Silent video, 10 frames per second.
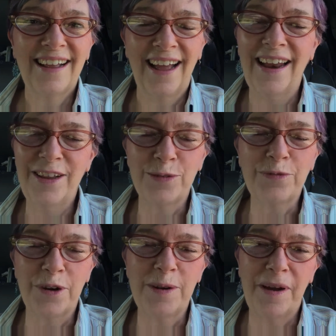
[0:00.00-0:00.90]
And he's
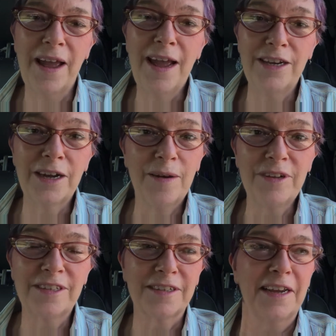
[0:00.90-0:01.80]
referring to my age,
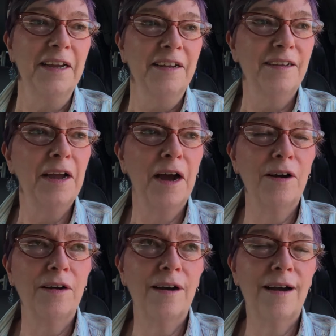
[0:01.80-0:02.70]
obviously. Yeah,
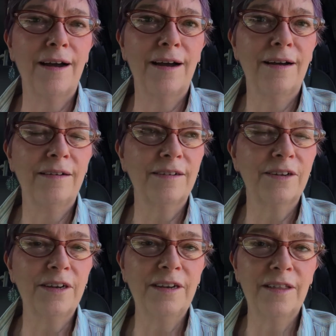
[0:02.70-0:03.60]
I
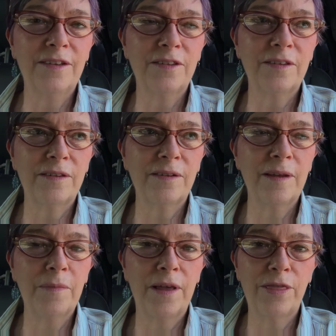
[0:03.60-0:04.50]
could have done this
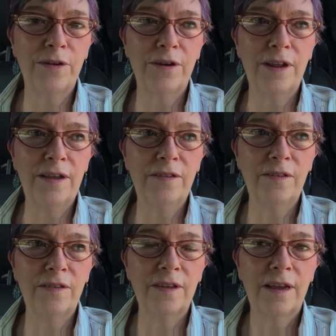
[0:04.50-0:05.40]
in my
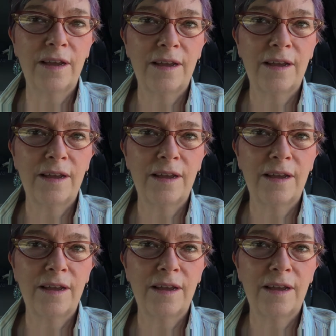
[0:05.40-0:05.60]
30s.